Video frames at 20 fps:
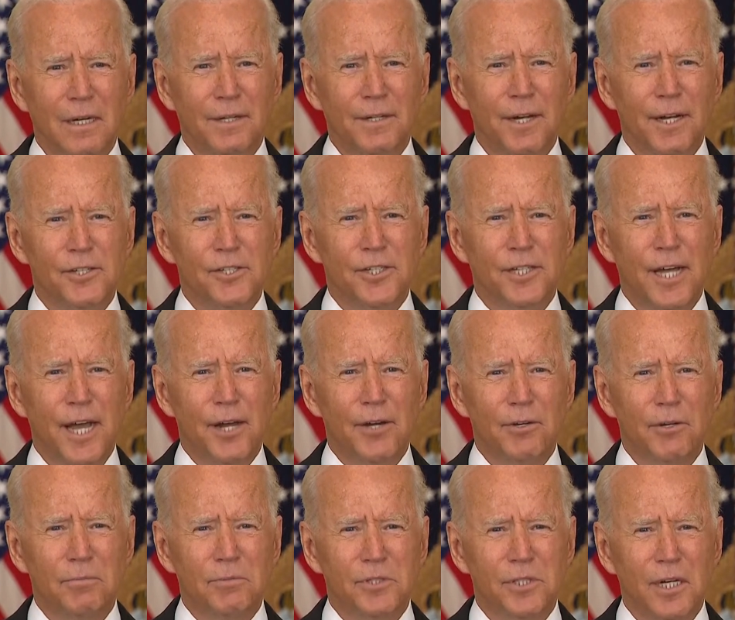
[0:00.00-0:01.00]
an
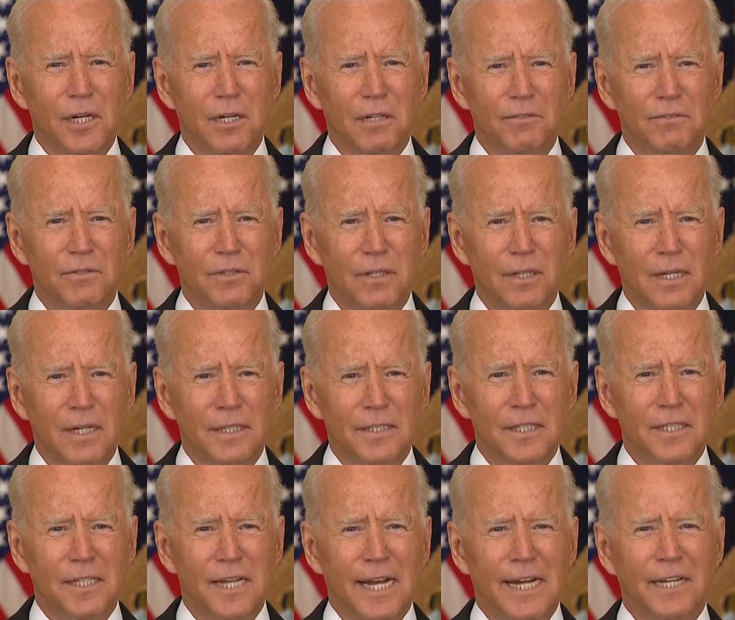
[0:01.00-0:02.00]
educator himself,
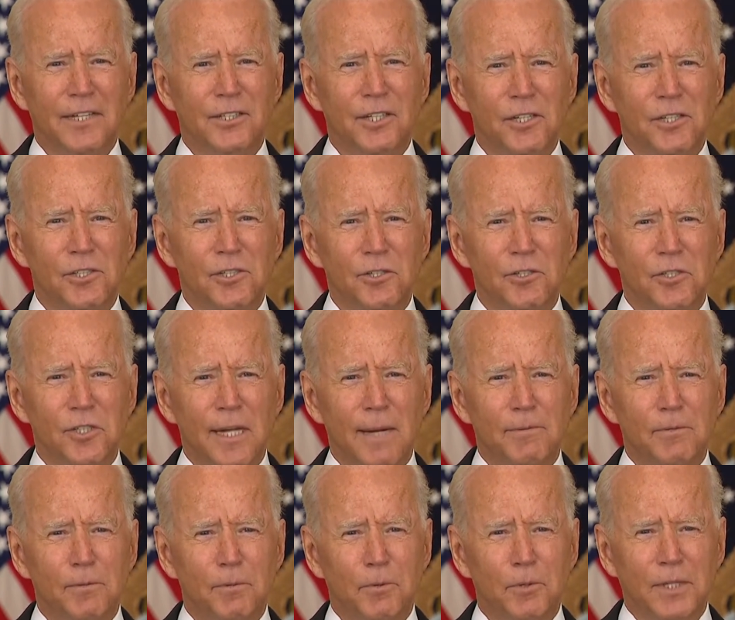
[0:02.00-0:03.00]
to take additional
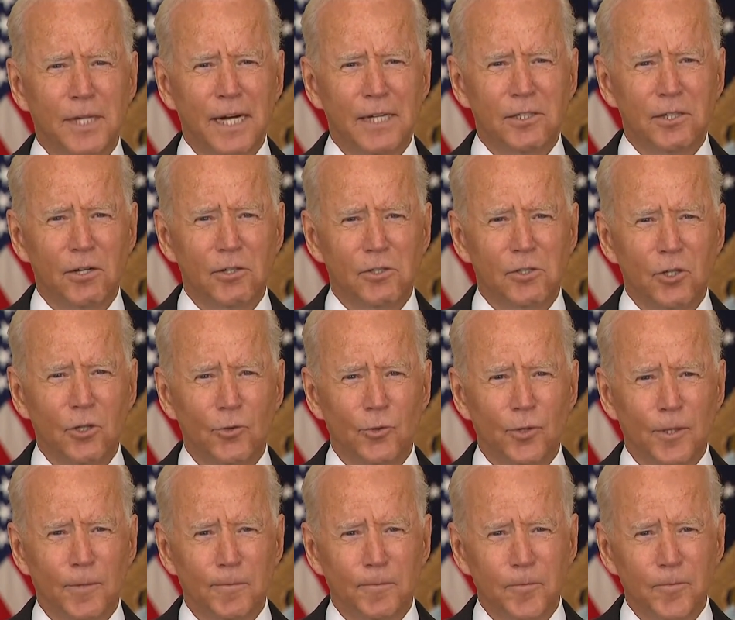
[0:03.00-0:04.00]
steps to protect our
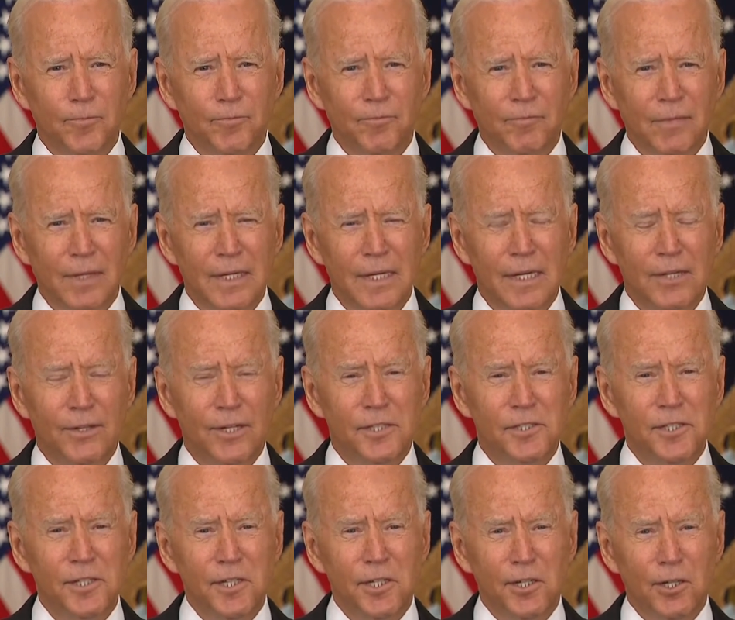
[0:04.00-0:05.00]
children.
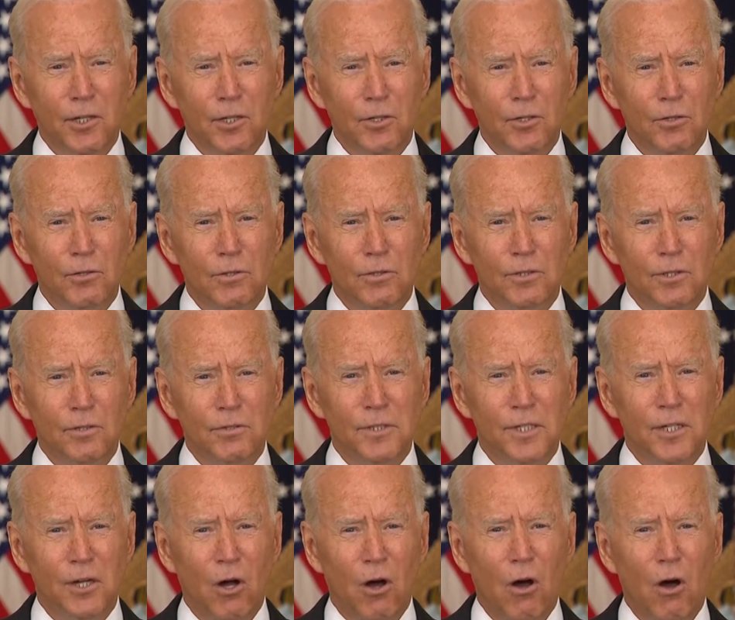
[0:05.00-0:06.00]
This includes
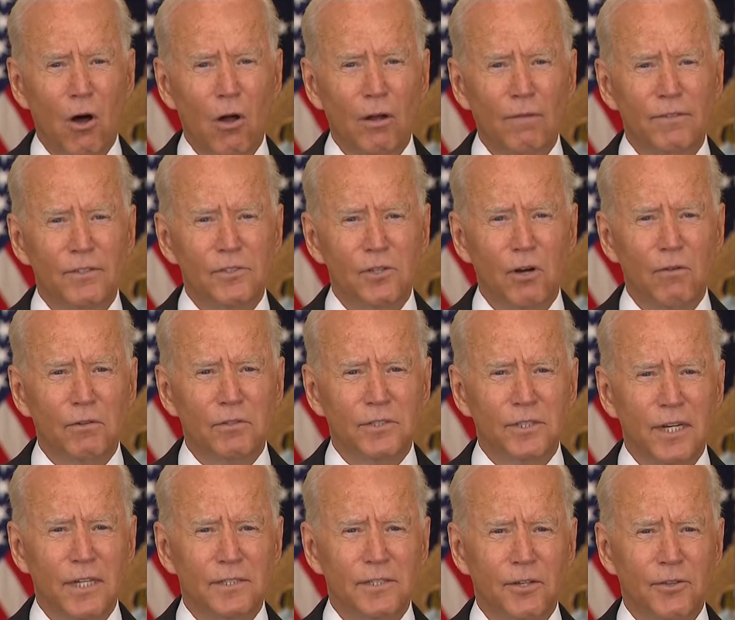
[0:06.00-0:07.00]
using all of his
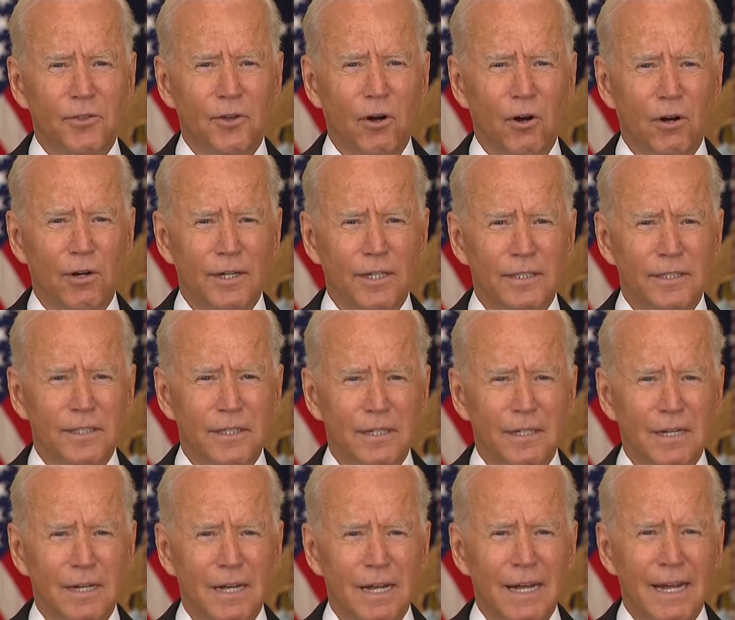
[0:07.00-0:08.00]
oversight authorities
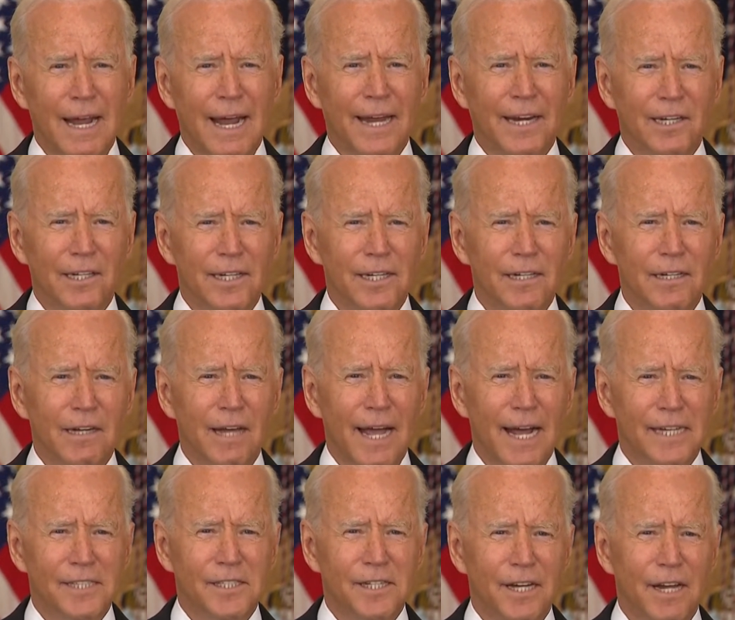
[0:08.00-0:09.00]
and legal
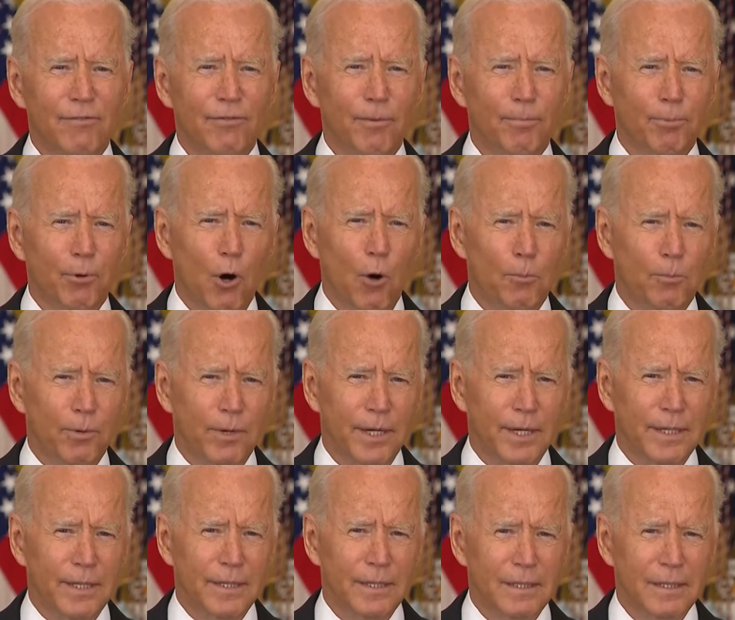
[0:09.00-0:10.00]
action, if
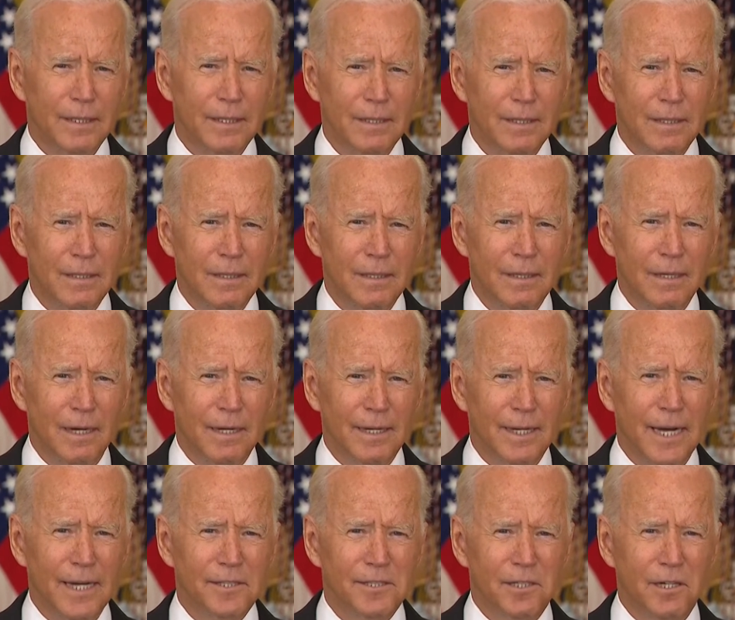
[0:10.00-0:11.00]
appropriate,
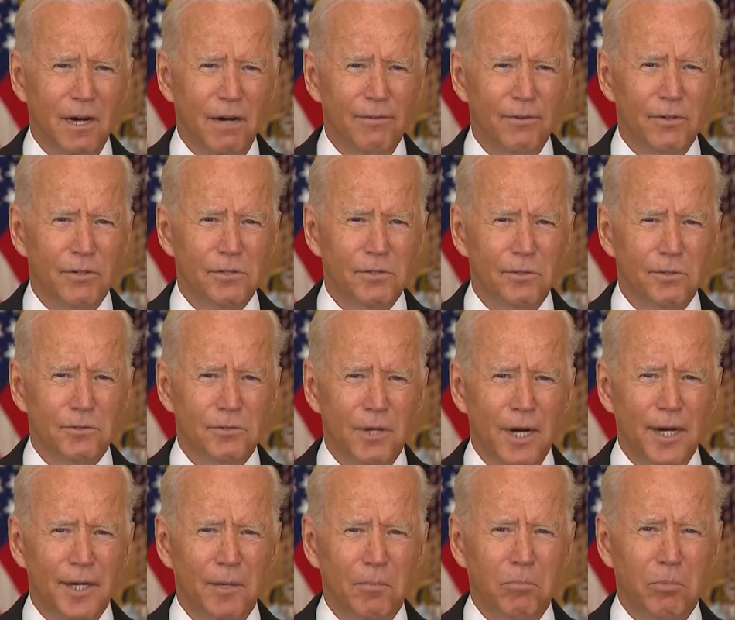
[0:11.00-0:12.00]
against governors who are
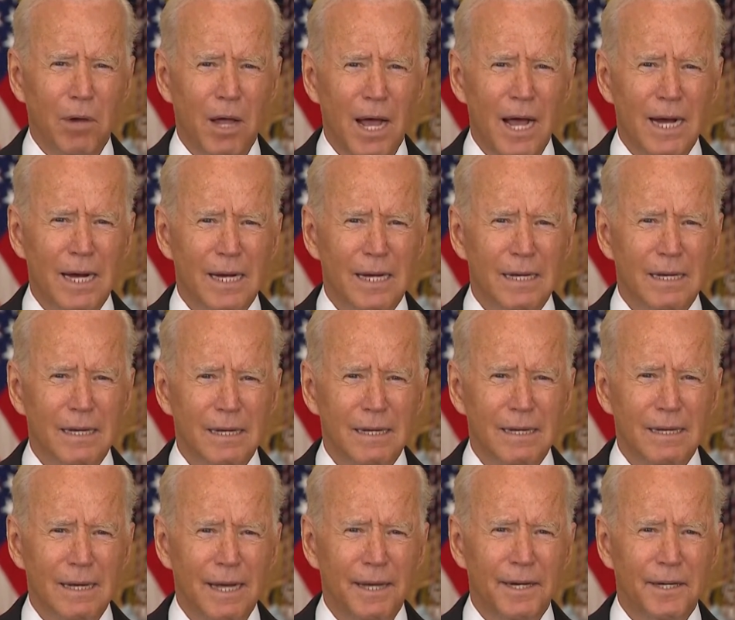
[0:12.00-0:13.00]
trying to block
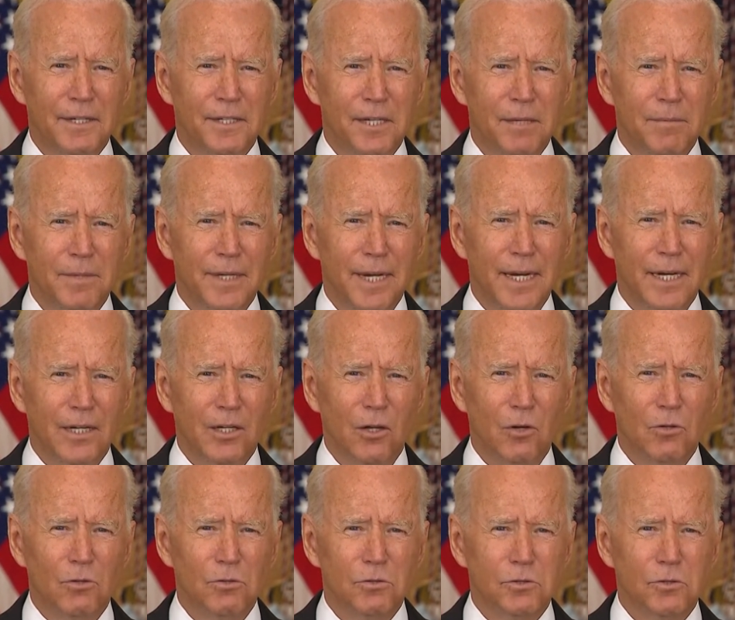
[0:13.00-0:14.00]
and intimidate
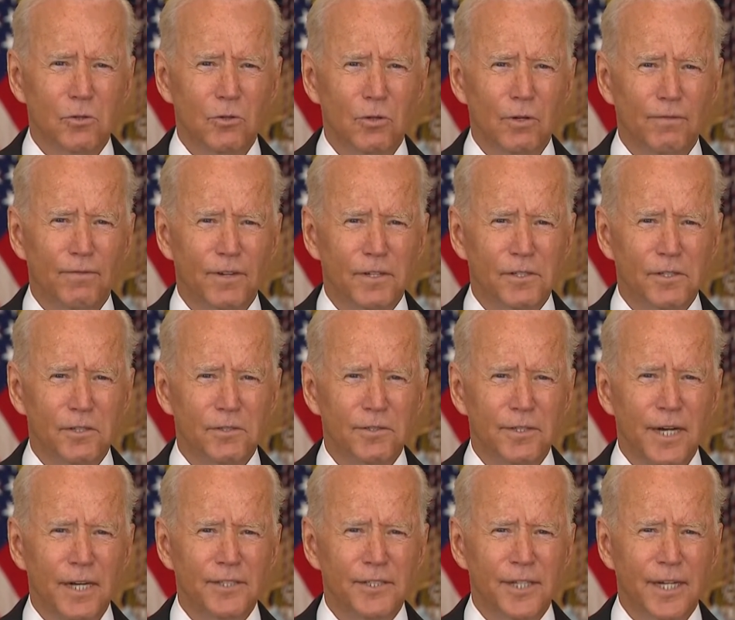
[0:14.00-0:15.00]
local school officials
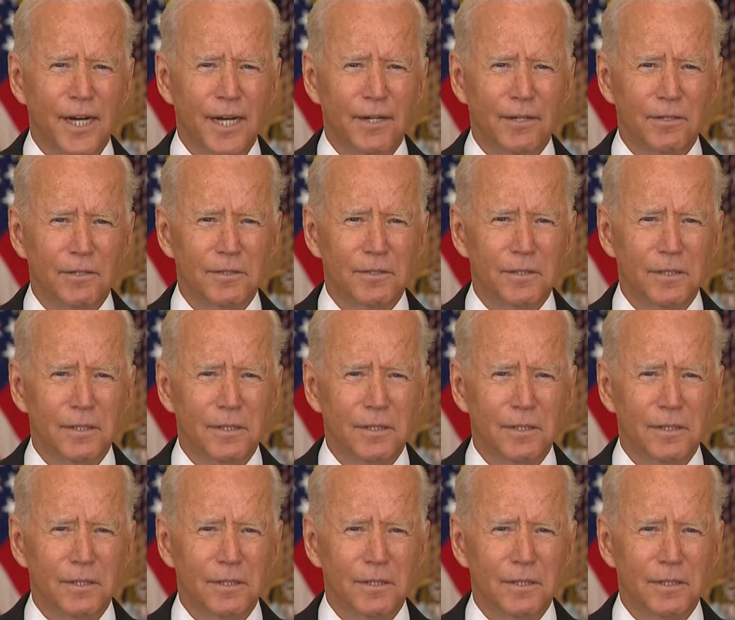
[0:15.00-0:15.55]
and educators.